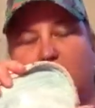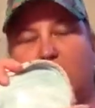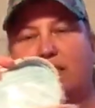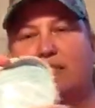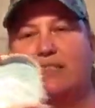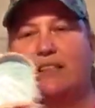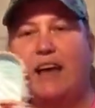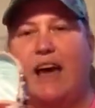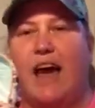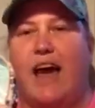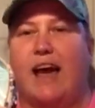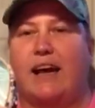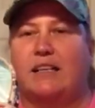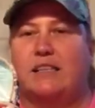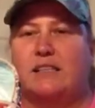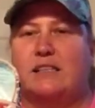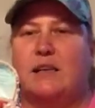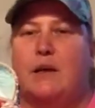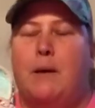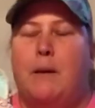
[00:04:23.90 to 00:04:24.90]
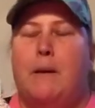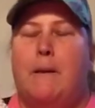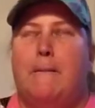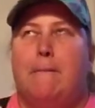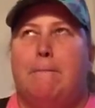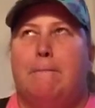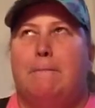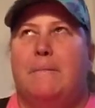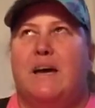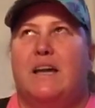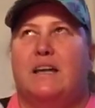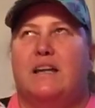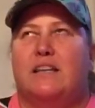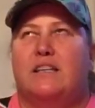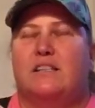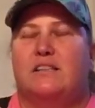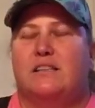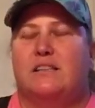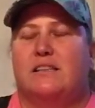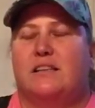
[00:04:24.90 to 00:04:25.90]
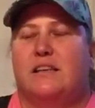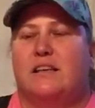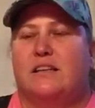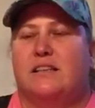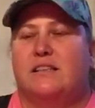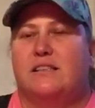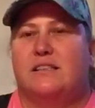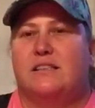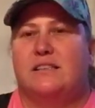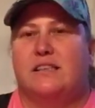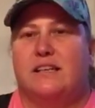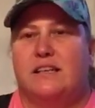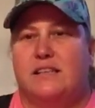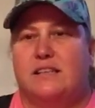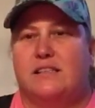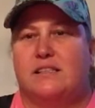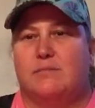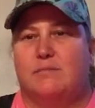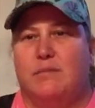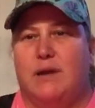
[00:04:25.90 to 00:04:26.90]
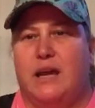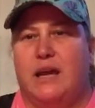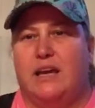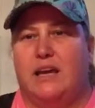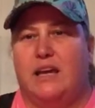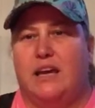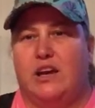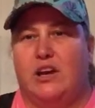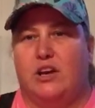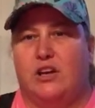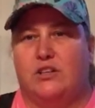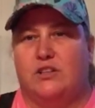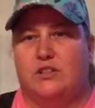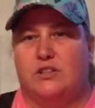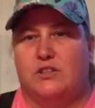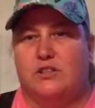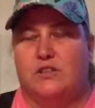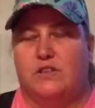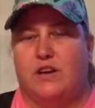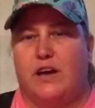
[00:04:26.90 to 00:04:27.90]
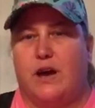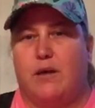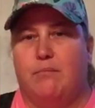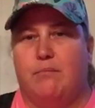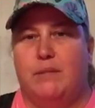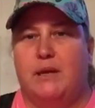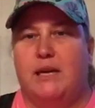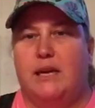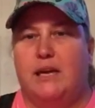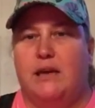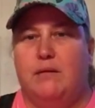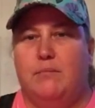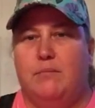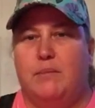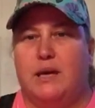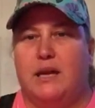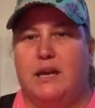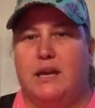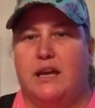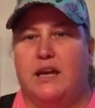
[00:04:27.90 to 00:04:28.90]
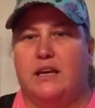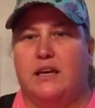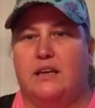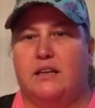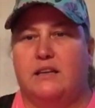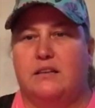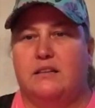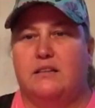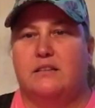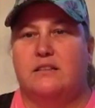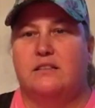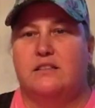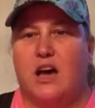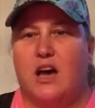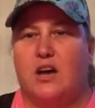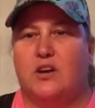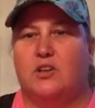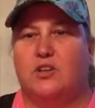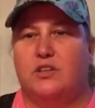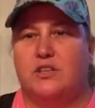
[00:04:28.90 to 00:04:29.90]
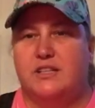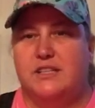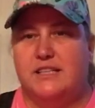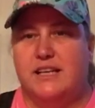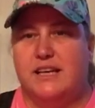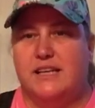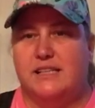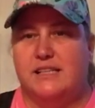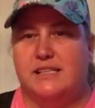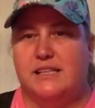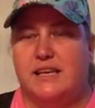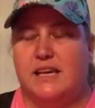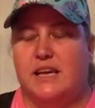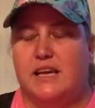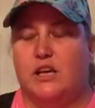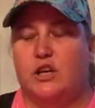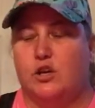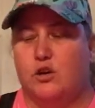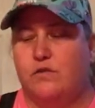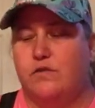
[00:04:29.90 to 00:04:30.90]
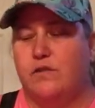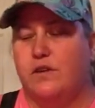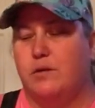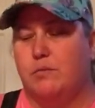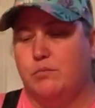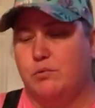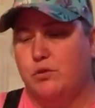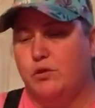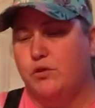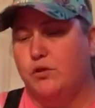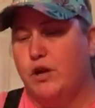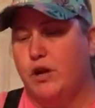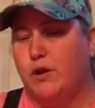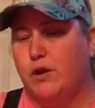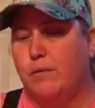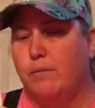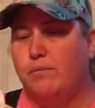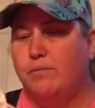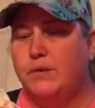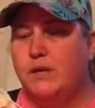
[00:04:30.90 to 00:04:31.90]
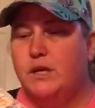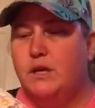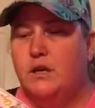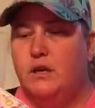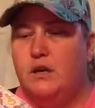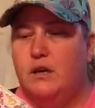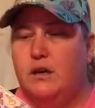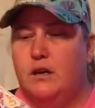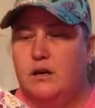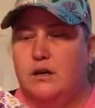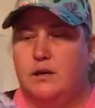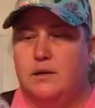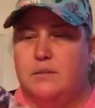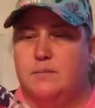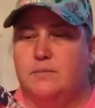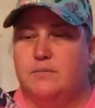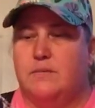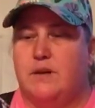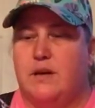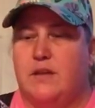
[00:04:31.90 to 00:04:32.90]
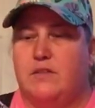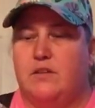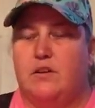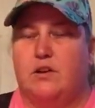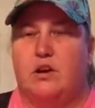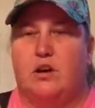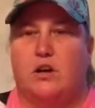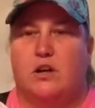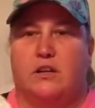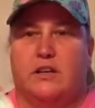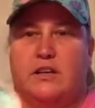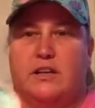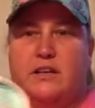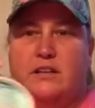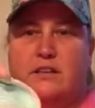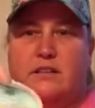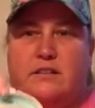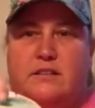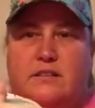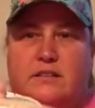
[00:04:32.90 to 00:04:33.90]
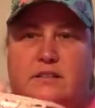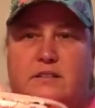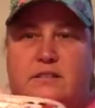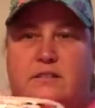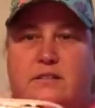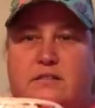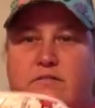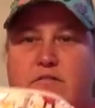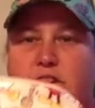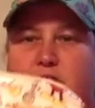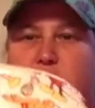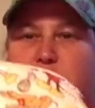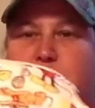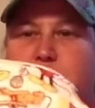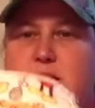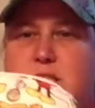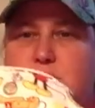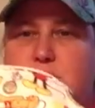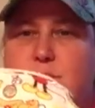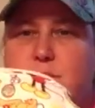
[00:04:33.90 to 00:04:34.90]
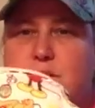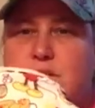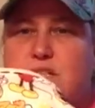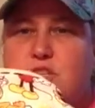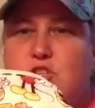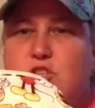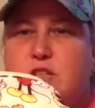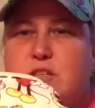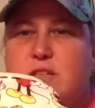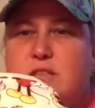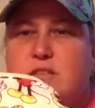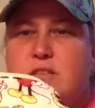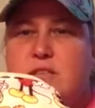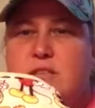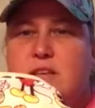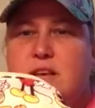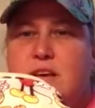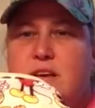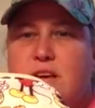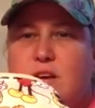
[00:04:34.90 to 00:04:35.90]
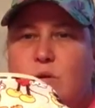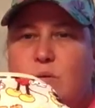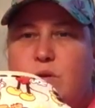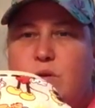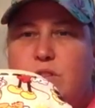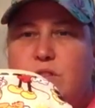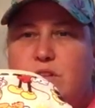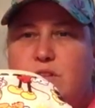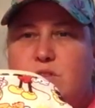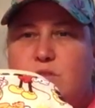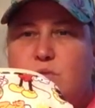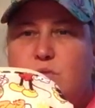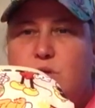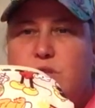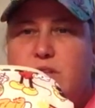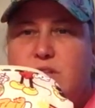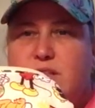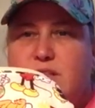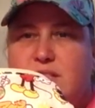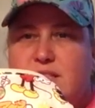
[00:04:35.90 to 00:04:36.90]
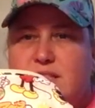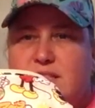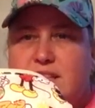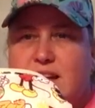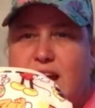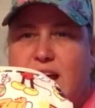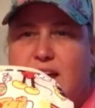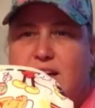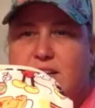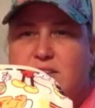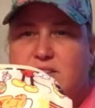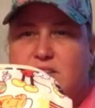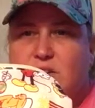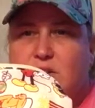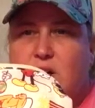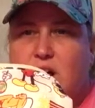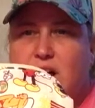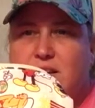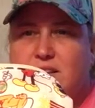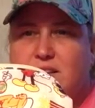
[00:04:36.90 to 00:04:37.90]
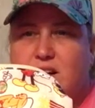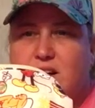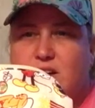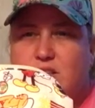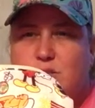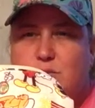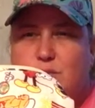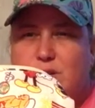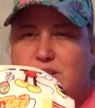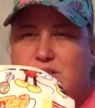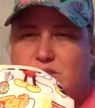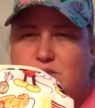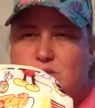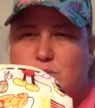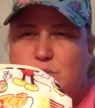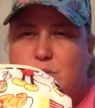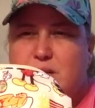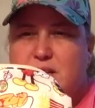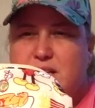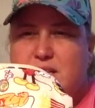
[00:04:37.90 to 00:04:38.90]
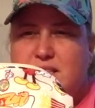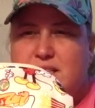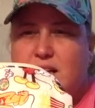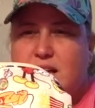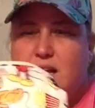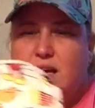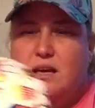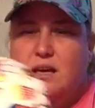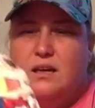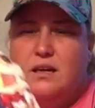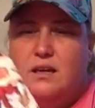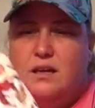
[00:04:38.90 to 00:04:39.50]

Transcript: Snacks, but it's the 6 main characters. So you got Mickey and Minnie, Donald and Daisy, Goofy and Pluto. And they're all in various positions with assorted snacks, you know, hot dogs, pretzels, pizza,